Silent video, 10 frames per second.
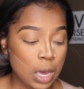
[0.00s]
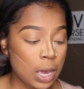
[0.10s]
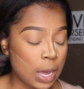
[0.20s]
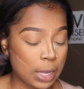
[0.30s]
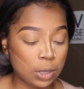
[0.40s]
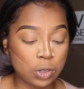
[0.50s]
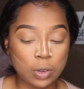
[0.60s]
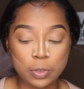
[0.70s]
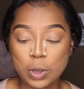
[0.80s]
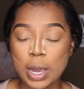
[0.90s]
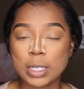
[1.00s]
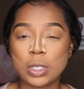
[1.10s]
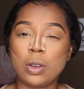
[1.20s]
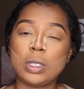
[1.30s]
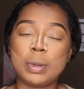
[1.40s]
And I don't know if you guys
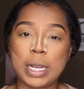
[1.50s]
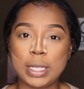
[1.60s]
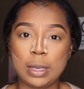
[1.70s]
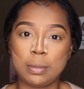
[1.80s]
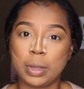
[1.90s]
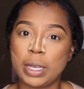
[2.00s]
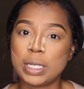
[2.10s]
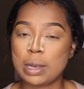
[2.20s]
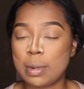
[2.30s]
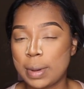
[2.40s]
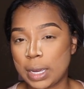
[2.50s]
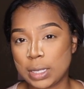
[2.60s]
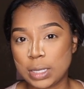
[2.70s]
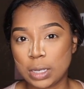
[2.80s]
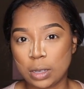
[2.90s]
noticed, but I did blend some of my
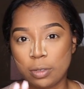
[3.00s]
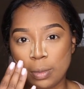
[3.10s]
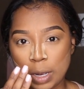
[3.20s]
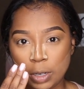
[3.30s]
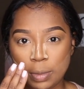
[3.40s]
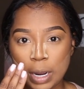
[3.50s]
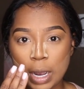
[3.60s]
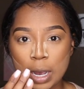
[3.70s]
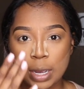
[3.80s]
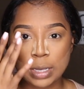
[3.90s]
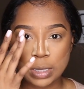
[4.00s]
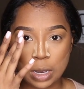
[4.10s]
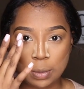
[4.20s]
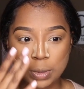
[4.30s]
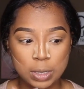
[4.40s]
concealer from under my eyes
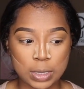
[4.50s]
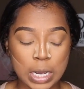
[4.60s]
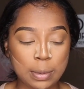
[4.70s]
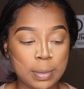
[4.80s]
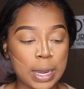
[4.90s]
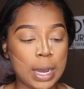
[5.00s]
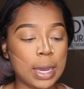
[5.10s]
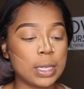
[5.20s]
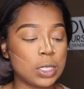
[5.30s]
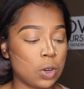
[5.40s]
up to the top of my eyes.